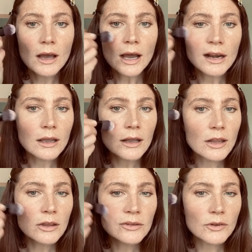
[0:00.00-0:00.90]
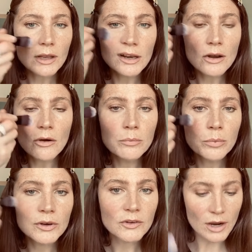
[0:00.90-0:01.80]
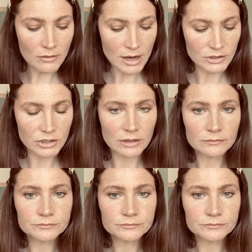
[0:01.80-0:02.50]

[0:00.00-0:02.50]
And I'm going to use it in an upward direction.